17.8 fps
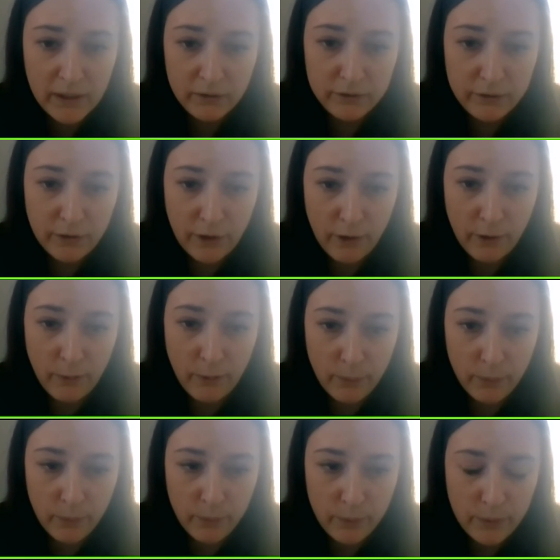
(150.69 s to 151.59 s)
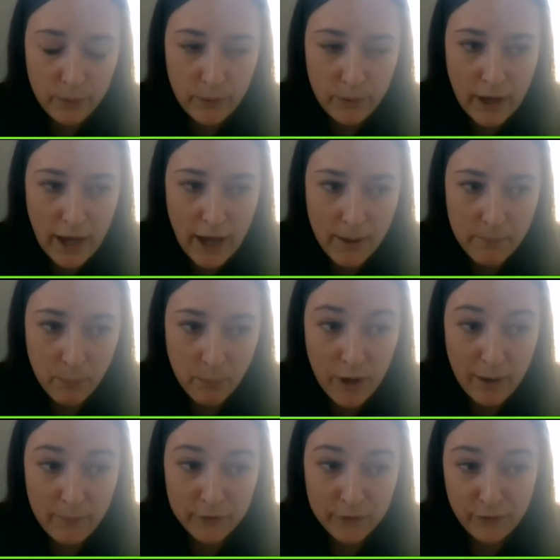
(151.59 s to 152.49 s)
So
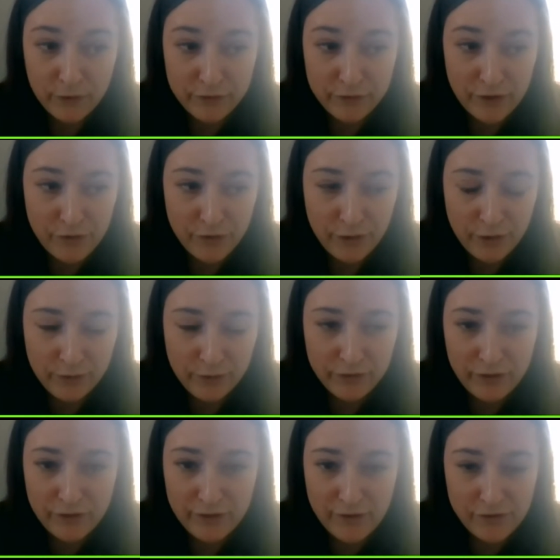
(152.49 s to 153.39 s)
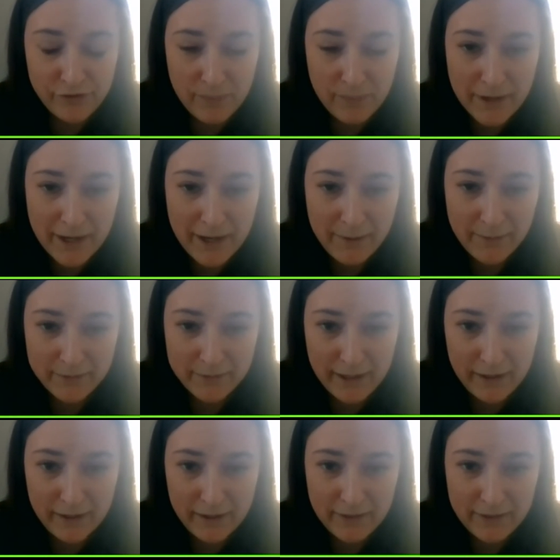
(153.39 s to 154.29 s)
when I was first introduced to Jiminny, I was
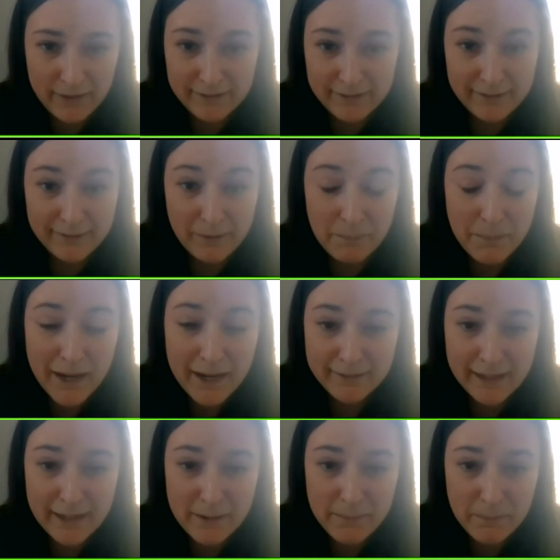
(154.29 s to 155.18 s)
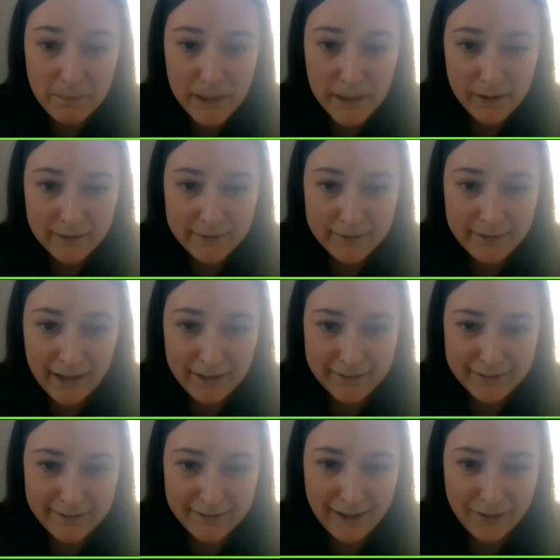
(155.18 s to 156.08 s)
like, this is amazing, because
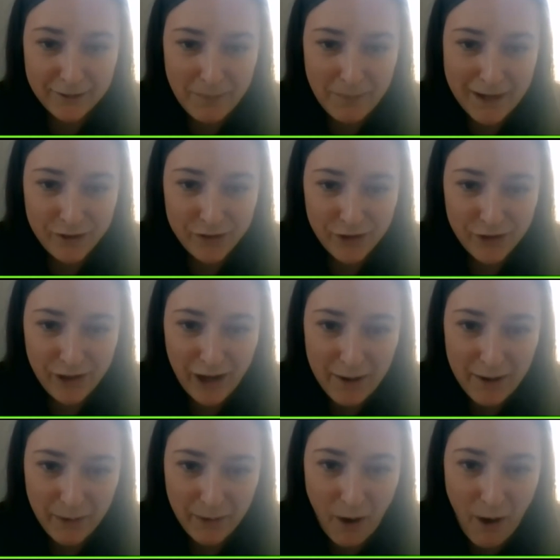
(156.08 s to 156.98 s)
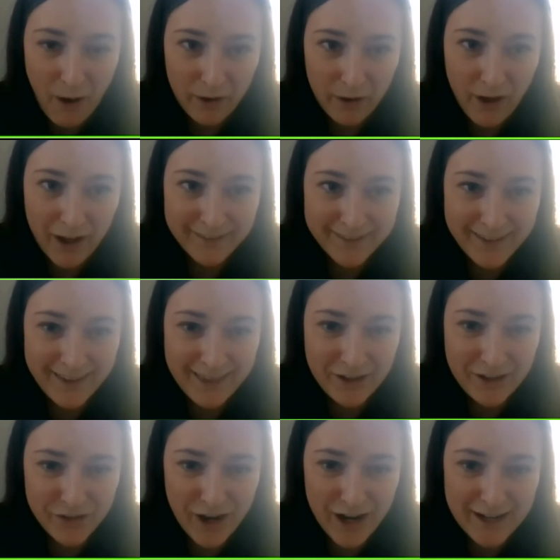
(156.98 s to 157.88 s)
as a sales manager, I
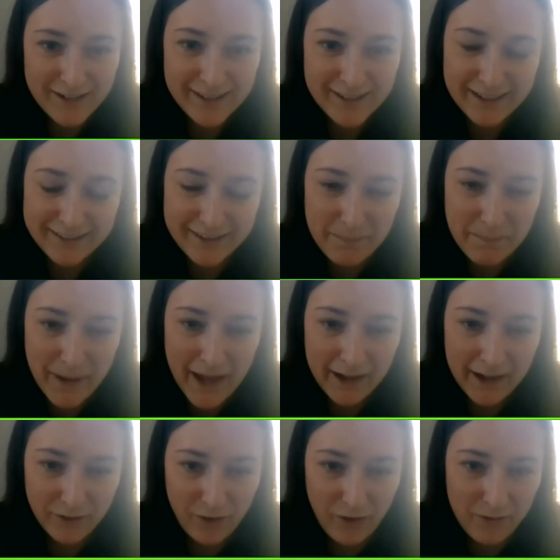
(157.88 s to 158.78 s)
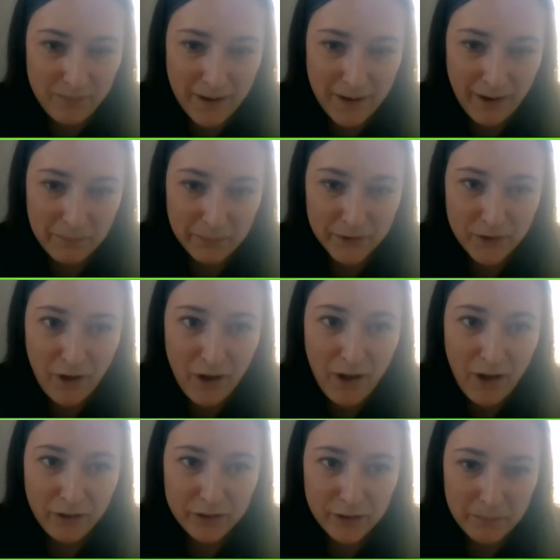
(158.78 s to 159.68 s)
constantly tried to listen back to all of my reps'
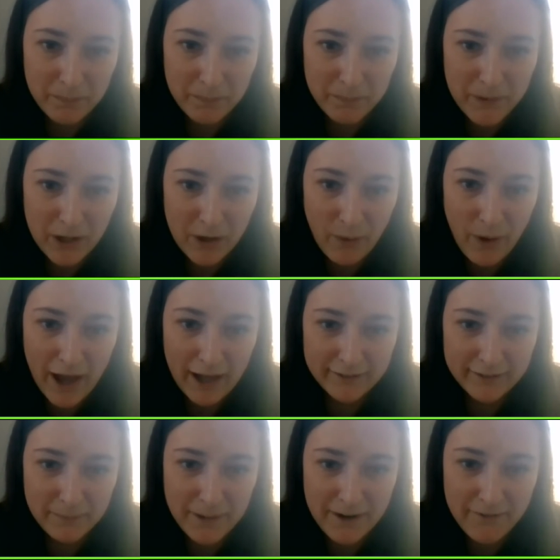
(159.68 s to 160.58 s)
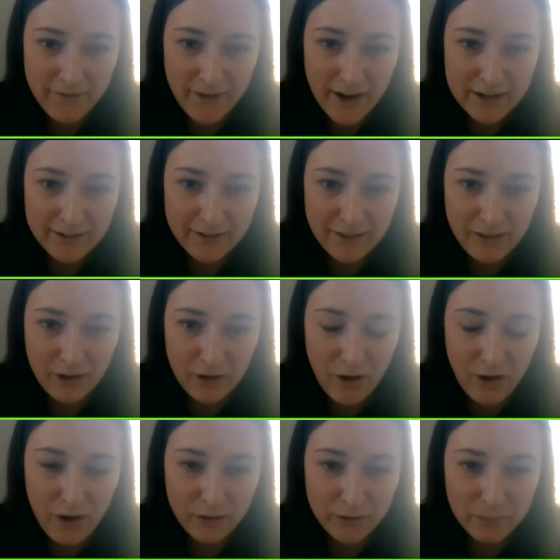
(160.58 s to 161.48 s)
calls, or, you know, ask to be invited to their
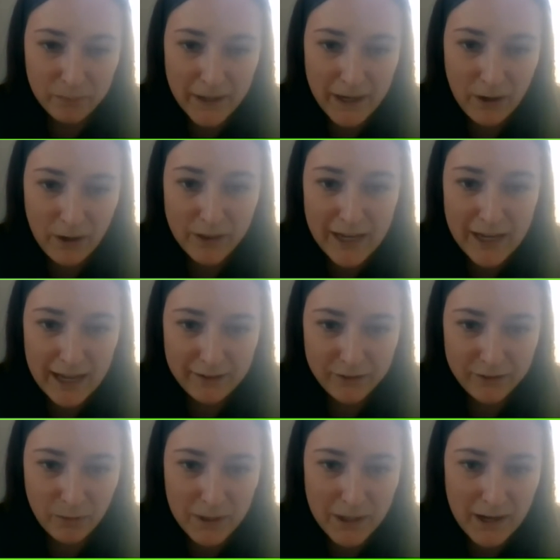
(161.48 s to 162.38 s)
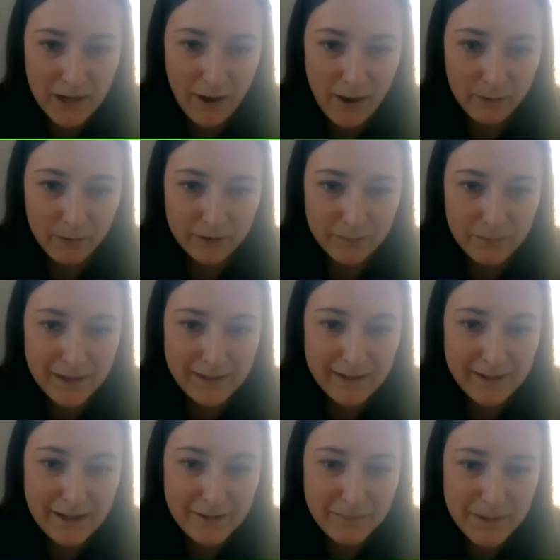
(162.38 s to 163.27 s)
calls, but I only had so many hours in my
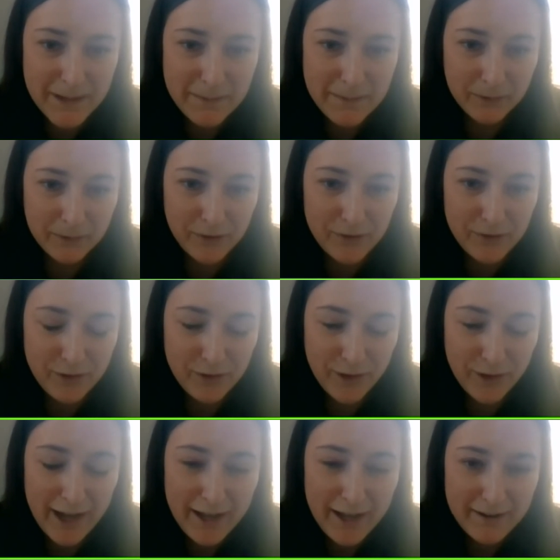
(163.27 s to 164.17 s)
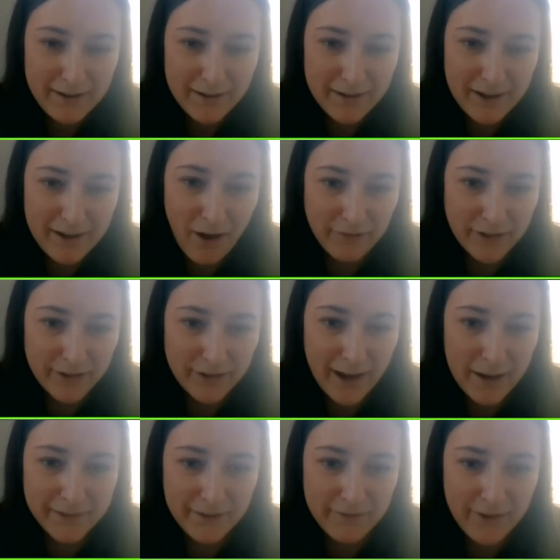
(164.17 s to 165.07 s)
day to be able to do that. And
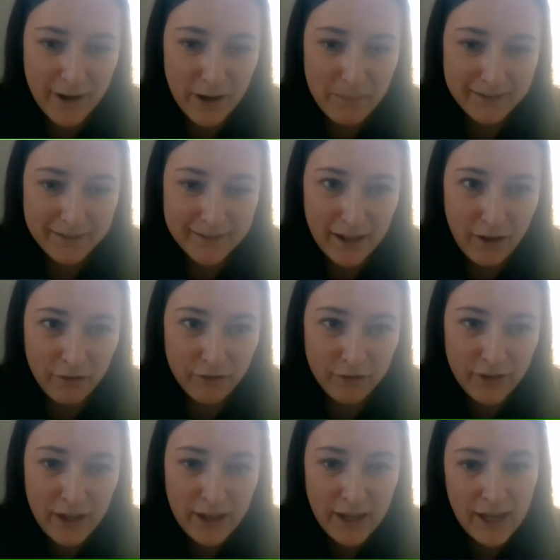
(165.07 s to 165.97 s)
oftentimes I found myself